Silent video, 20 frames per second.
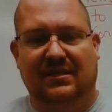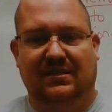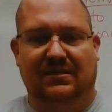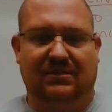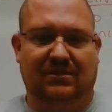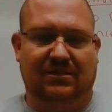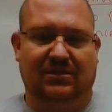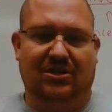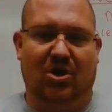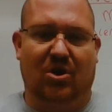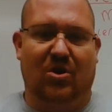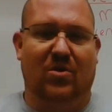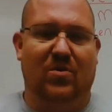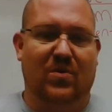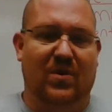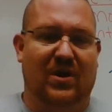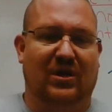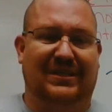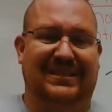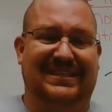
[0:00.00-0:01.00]
to go
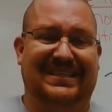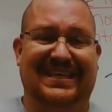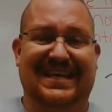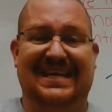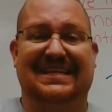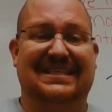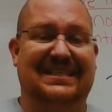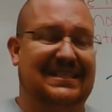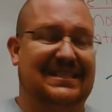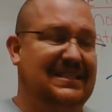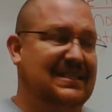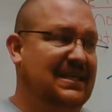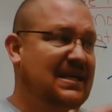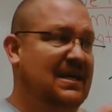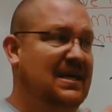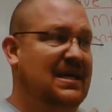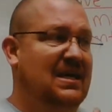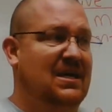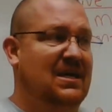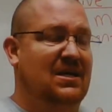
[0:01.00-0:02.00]
against
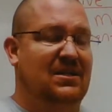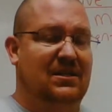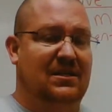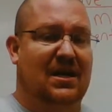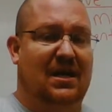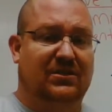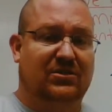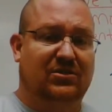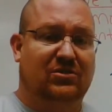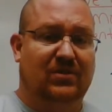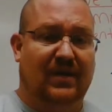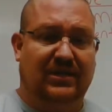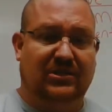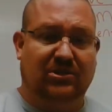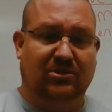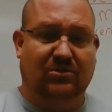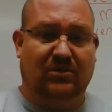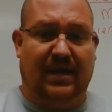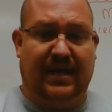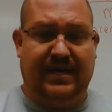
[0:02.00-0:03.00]
the concentration
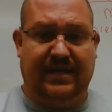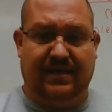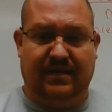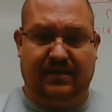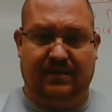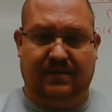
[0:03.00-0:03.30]
gradient.